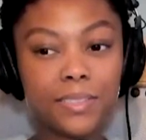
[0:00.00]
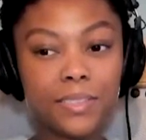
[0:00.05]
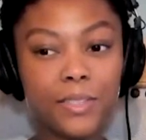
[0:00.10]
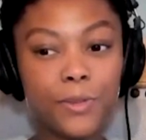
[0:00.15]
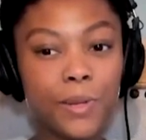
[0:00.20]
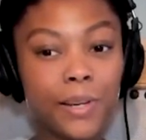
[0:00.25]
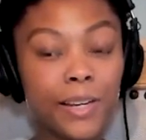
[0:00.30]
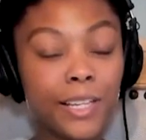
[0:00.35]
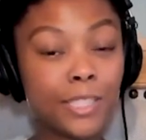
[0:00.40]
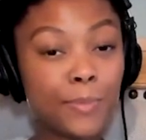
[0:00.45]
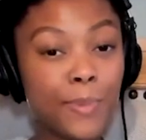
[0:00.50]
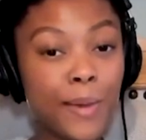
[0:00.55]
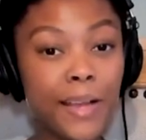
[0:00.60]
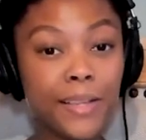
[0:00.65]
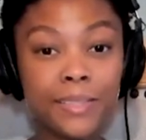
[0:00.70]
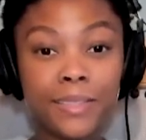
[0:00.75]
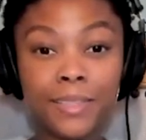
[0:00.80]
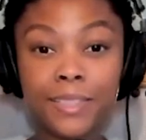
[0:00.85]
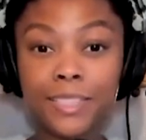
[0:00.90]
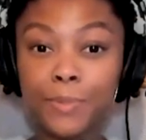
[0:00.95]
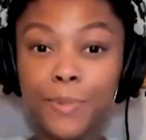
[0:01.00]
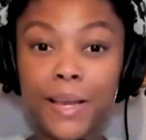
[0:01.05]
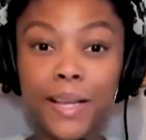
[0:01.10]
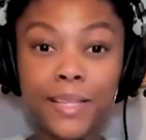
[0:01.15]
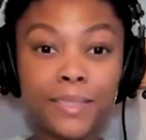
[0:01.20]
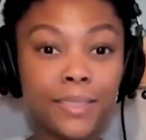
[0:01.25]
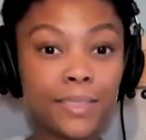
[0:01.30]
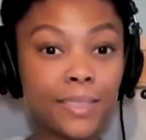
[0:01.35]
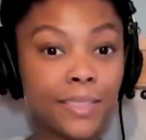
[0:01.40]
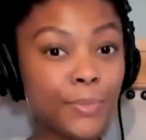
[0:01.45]
you can expect and
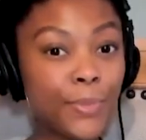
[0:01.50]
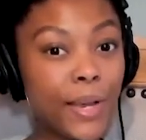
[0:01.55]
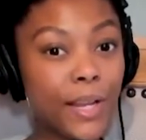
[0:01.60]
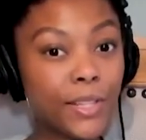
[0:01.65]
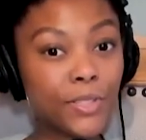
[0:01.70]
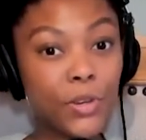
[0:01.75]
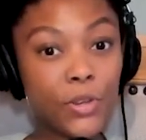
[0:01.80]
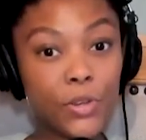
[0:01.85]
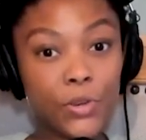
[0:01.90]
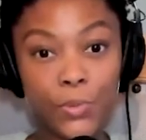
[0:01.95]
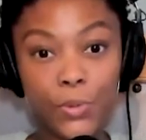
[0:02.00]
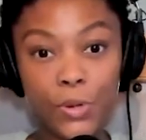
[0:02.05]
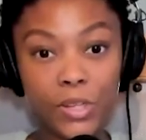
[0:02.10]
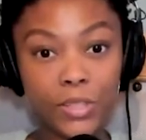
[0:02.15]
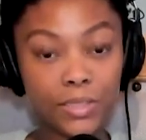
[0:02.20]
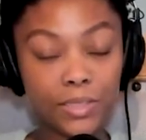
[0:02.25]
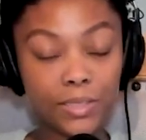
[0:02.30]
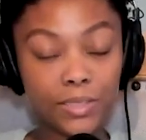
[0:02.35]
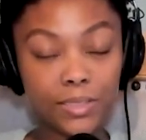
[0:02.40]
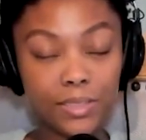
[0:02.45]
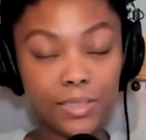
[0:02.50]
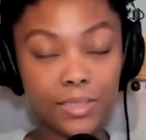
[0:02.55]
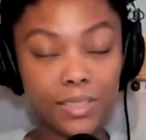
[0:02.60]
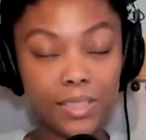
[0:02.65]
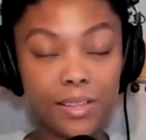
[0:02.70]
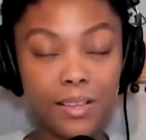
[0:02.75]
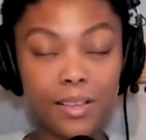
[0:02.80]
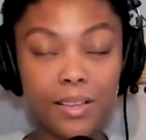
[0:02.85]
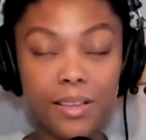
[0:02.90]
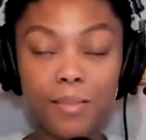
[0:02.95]
expect and expect all you want,
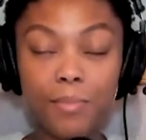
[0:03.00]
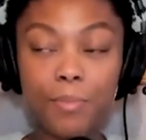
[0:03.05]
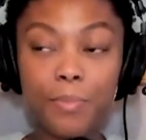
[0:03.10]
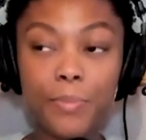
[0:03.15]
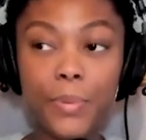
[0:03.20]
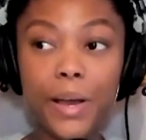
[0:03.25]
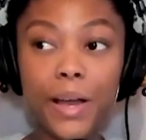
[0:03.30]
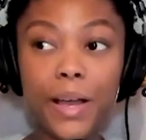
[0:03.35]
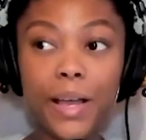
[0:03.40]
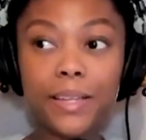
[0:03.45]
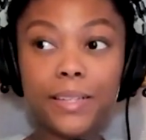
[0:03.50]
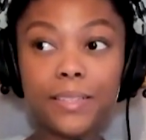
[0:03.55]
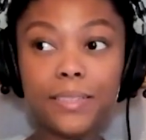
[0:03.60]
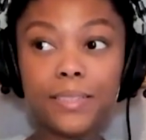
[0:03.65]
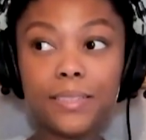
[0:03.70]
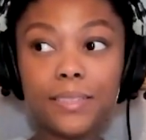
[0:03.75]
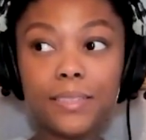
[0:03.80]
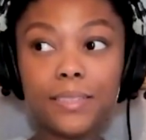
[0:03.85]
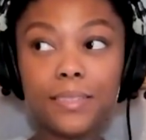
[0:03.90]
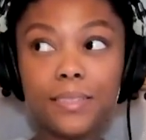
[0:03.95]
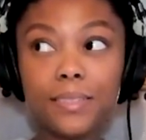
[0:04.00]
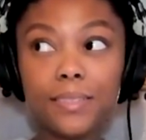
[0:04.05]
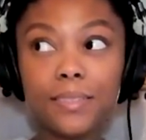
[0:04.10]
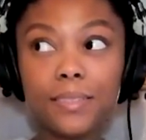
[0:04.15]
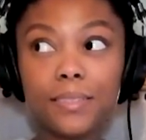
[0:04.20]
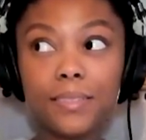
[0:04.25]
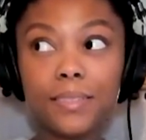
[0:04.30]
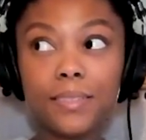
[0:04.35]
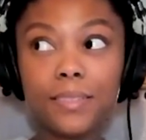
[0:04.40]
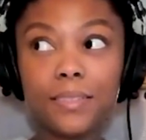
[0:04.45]
but
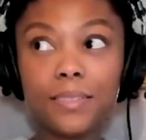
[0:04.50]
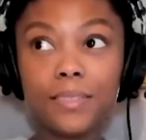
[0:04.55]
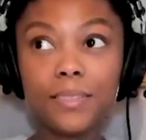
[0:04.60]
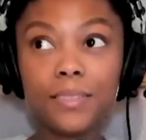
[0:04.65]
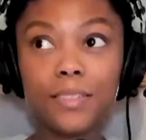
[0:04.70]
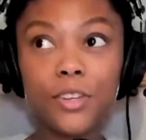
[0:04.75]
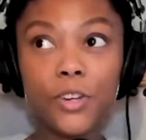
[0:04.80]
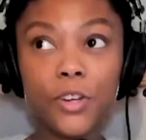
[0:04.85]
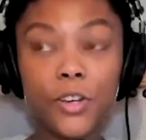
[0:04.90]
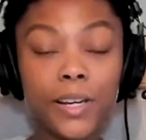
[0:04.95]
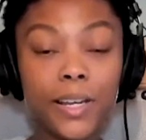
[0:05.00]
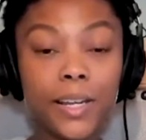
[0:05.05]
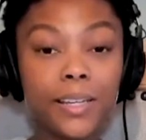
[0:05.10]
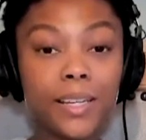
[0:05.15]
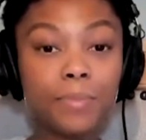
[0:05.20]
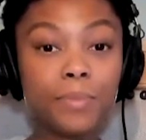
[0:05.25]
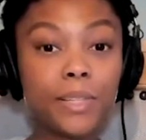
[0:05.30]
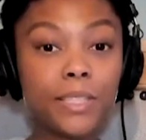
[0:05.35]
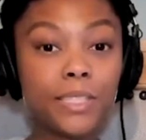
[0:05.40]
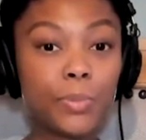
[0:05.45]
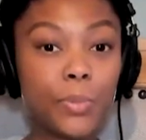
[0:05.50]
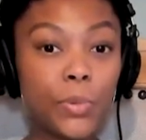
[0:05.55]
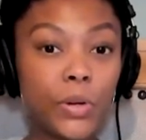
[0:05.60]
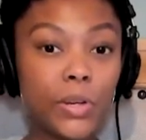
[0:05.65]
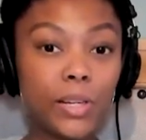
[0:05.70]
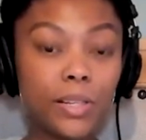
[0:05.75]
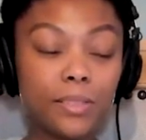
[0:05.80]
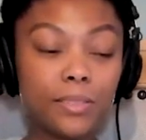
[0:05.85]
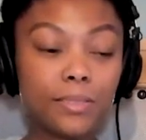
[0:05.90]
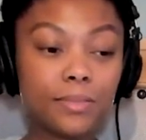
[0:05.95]
you're going to end up
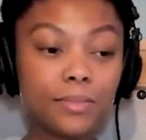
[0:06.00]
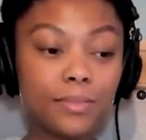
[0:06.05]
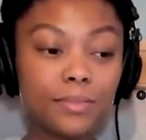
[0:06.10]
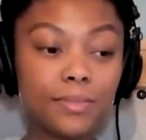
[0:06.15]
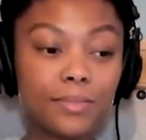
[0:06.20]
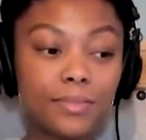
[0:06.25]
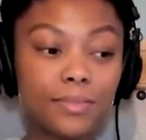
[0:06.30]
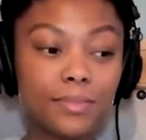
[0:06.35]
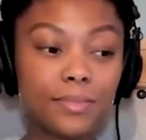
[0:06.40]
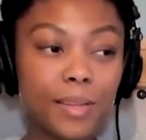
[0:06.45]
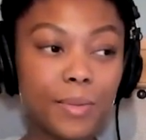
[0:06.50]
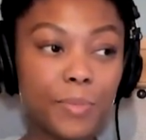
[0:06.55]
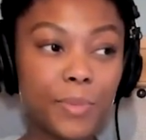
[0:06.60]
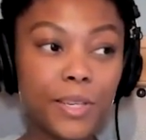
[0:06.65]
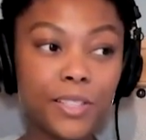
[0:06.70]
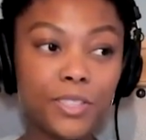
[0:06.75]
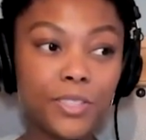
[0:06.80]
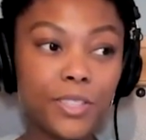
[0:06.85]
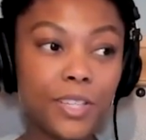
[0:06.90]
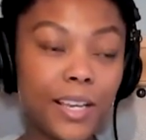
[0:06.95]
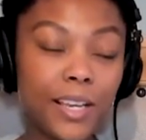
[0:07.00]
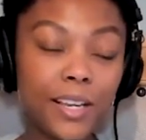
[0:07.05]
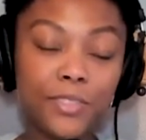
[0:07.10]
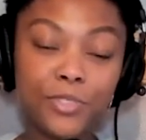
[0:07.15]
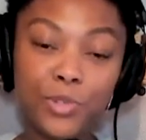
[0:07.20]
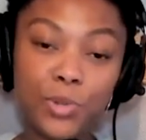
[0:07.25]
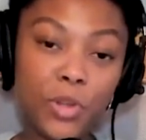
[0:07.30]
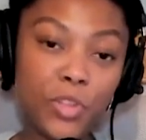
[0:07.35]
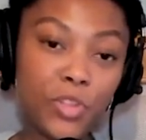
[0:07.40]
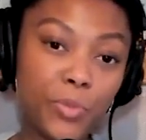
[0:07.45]
disappointed because you can't
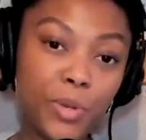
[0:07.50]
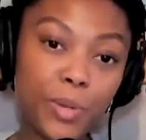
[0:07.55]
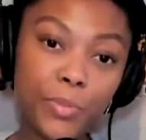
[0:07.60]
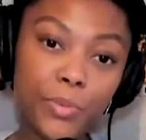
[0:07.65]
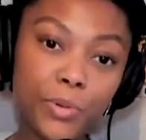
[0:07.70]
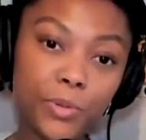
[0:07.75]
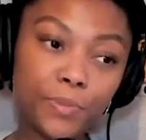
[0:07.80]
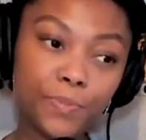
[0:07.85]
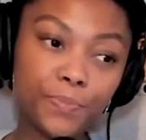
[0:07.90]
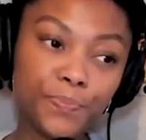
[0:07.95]
control other people.